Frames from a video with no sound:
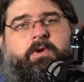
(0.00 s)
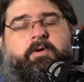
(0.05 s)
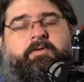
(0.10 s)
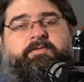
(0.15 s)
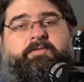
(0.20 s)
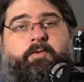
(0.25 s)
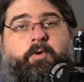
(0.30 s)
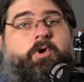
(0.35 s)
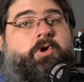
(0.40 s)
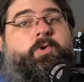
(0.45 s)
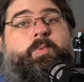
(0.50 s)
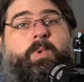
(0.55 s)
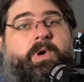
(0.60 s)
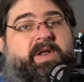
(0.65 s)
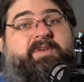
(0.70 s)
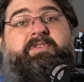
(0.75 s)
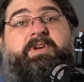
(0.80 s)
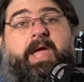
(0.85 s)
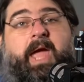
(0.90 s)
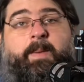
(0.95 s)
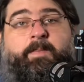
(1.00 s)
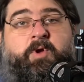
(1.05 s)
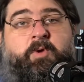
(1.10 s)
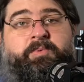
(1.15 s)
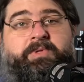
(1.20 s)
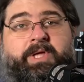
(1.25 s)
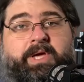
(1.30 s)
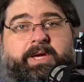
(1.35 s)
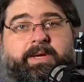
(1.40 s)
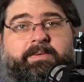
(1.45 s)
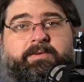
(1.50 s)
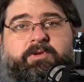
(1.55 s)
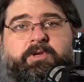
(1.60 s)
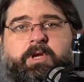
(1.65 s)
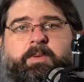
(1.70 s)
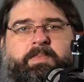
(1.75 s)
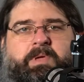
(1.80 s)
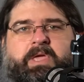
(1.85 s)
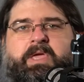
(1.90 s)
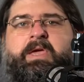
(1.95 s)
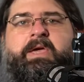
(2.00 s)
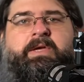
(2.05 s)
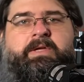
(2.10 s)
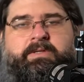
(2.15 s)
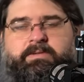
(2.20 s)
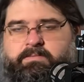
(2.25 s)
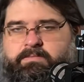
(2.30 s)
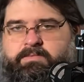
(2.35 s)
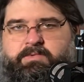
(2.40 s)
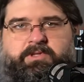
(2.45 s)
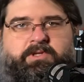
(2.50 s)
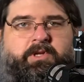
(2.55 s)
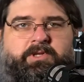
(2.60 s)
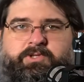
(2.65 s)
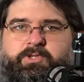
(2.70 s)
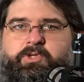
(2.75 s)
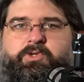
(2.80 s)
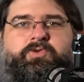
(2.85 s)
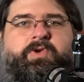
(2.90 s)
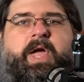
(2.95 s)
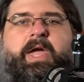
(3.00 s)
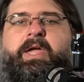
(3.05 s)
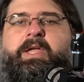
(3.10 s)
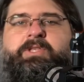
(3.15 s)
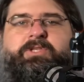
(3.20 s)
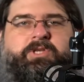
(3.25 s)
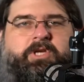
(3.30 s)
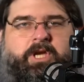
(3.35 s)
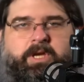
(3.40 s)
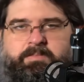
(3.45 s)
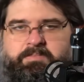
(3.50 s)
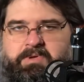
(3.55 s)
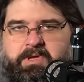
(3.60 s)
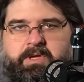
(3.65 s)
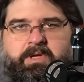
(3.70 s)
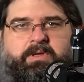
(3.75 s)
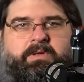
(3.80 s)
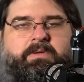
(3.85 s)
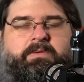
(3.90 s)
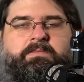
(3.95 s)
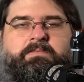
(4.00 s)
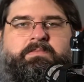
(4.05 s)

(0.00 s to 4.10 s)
for whatever game you're playing. It could be Dungeons and Dragons, it could be